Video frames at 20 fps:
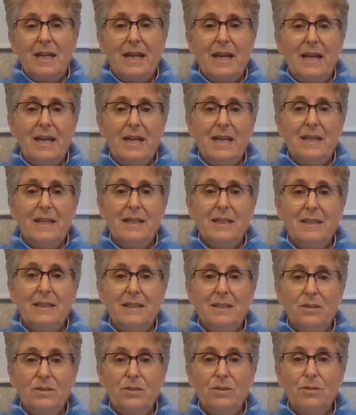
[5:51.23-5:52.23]

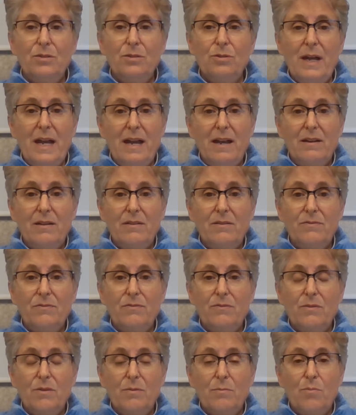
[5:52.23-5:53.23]
and you have
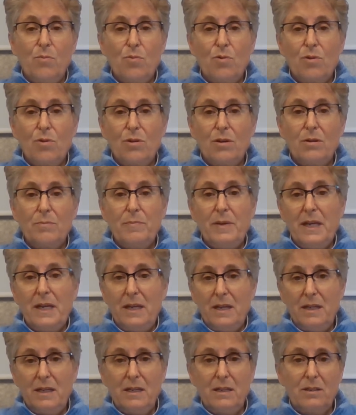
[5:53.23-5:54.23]
more
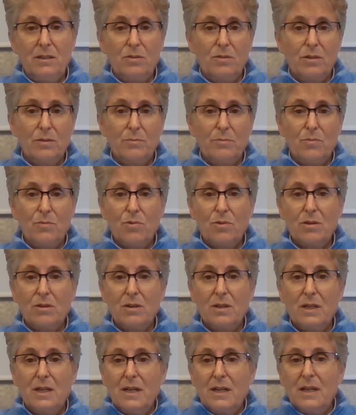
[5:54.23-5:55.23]
pain or
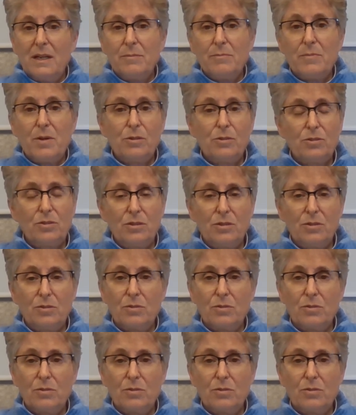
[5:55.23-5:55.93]
more emotion,